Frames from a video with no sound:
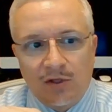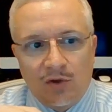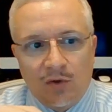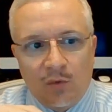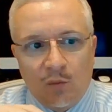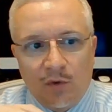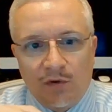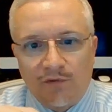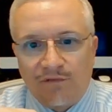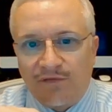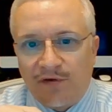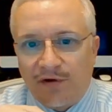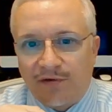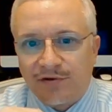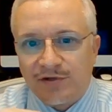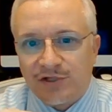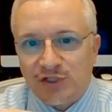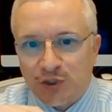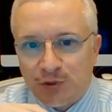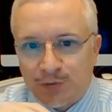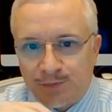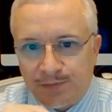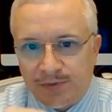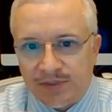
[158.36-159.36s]
we're very
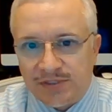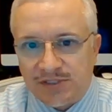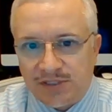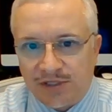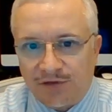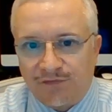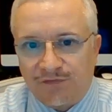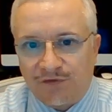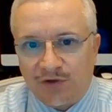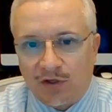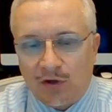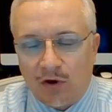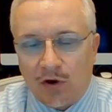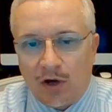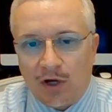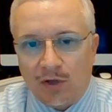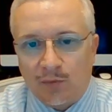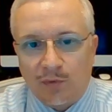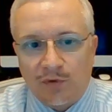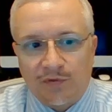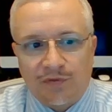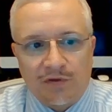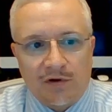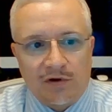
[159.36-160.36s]
specific on
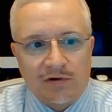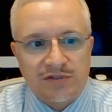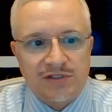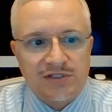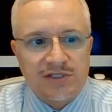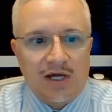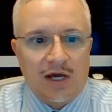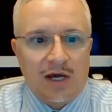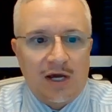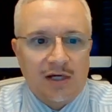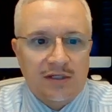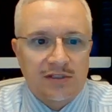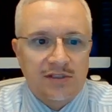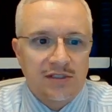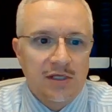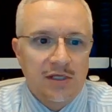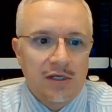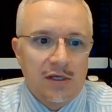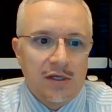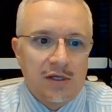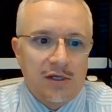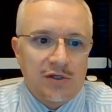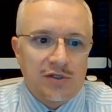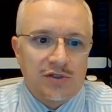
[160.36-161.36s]
with our socks,
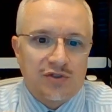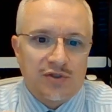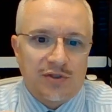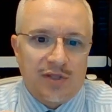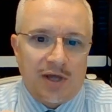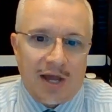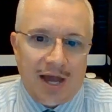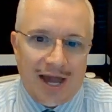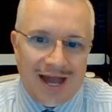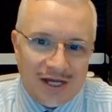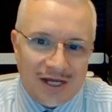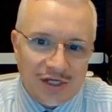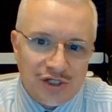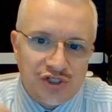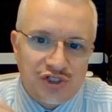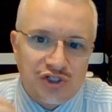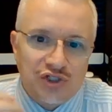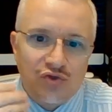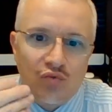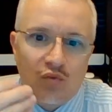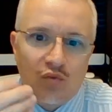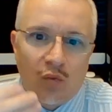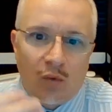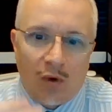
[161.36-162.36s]
so that as
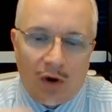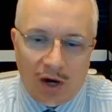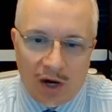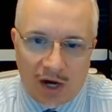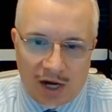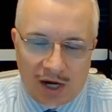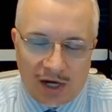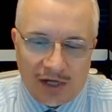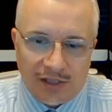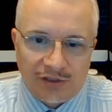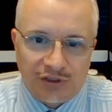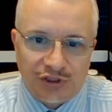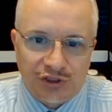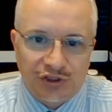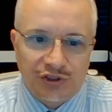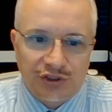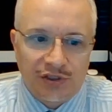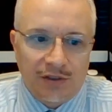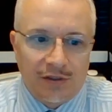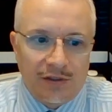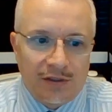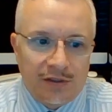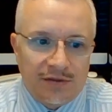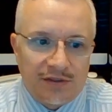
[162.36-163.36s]
you wash
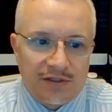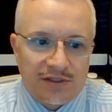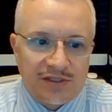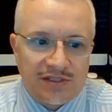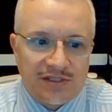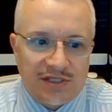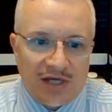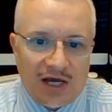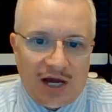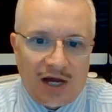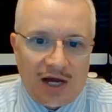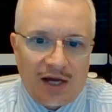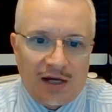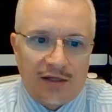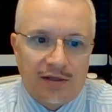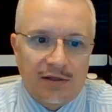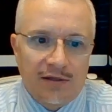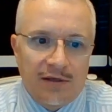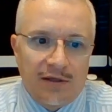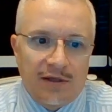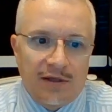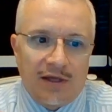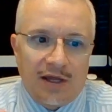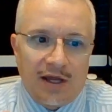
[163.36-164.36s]
the sock,
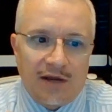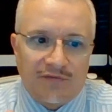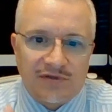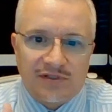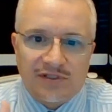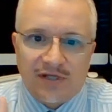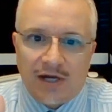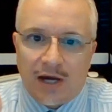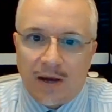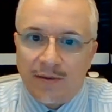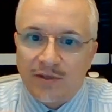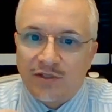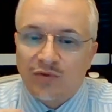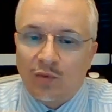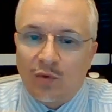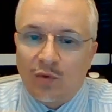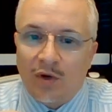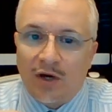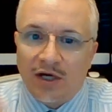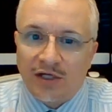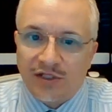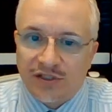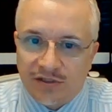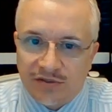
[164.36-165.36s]
every time it's
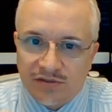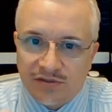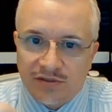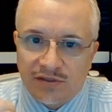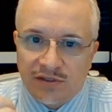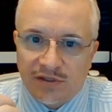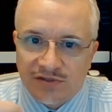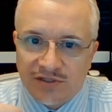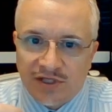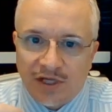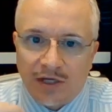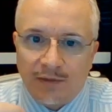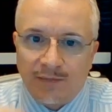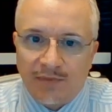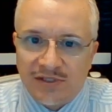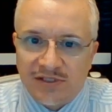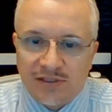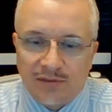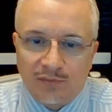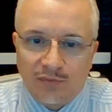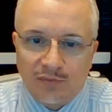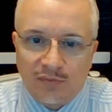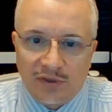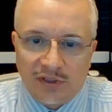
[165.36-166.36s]
washed, there's going to be
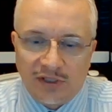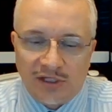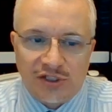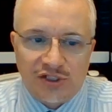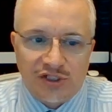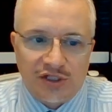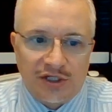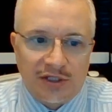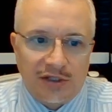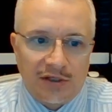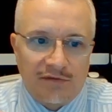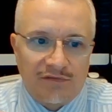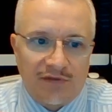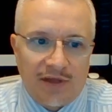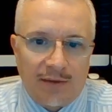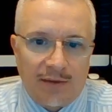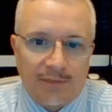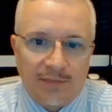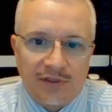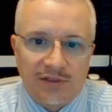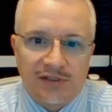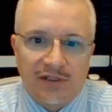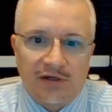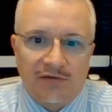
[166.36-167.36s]
some leaching of that
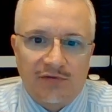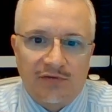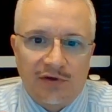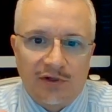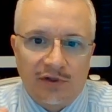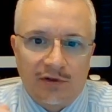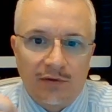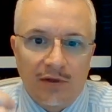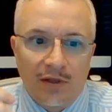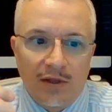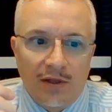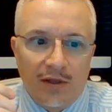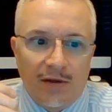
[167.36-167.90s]
material,